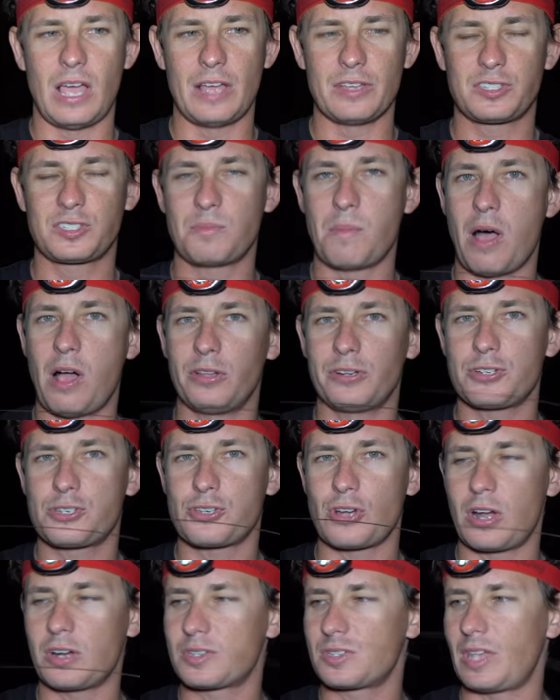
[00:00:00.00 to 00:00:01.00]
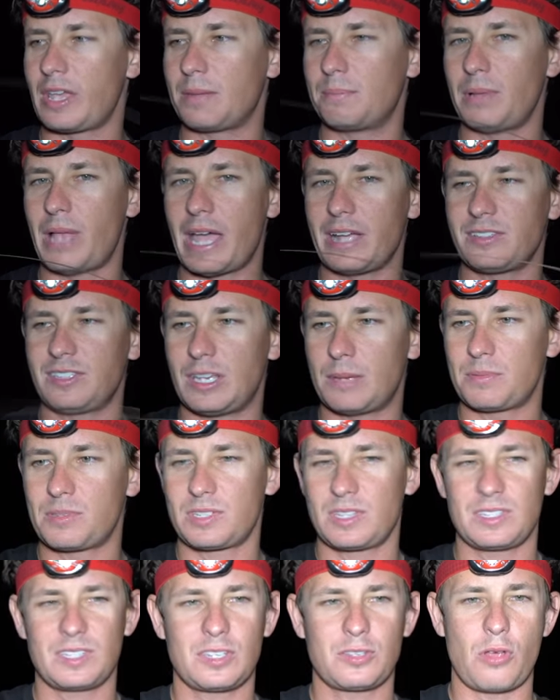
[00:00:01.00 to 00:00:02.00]
smaller sharks like blacktips.
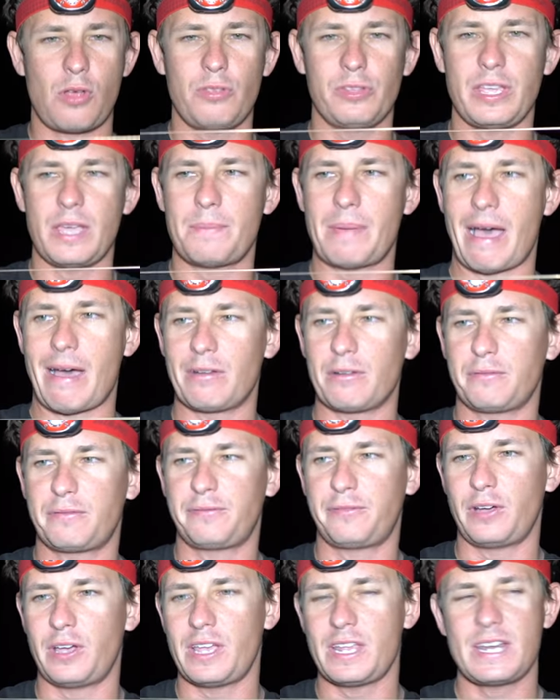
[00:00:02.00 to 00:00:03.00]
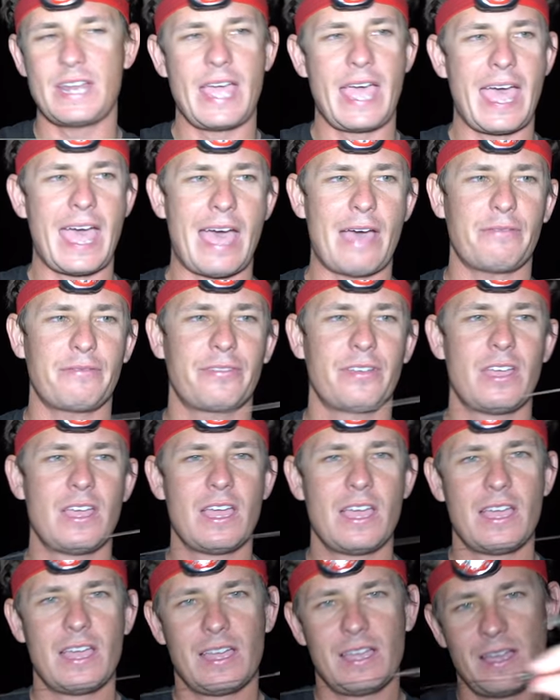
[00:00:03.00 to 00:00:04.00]
This is only about 1.5
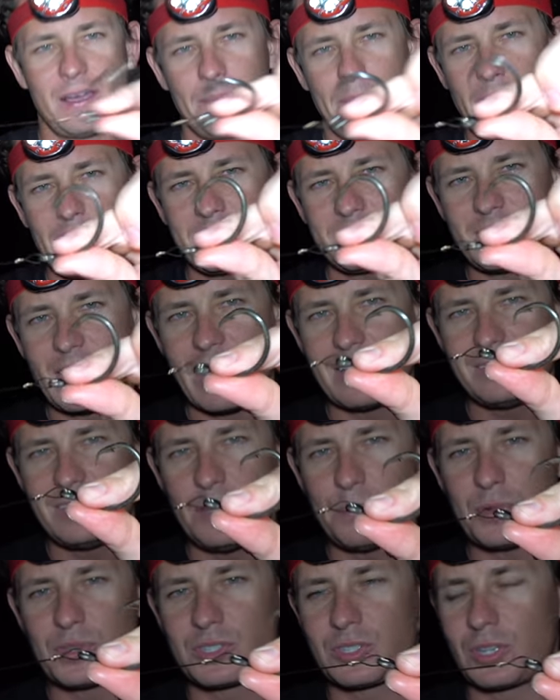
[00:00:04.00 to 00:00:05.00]
feet. Mustad demon